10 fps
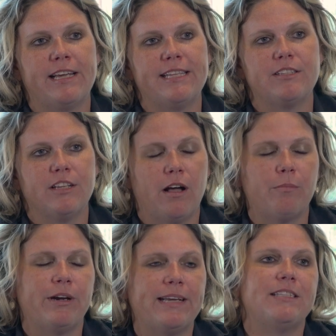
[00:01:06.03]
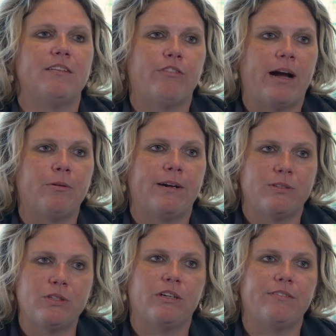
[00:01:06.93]
clients comprehensive
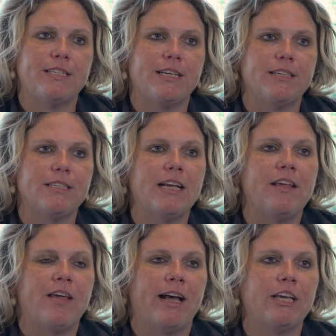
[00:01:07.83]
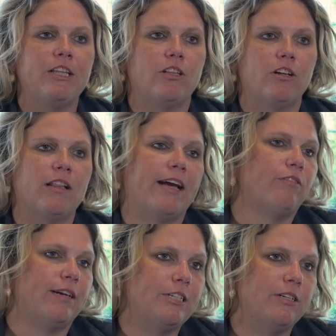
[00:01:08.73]
wraparound services, and that can look
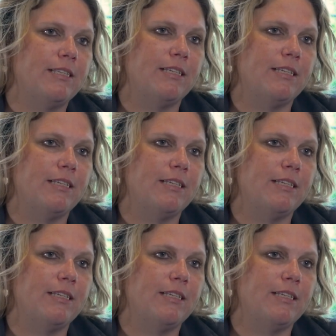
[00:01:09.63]
like rental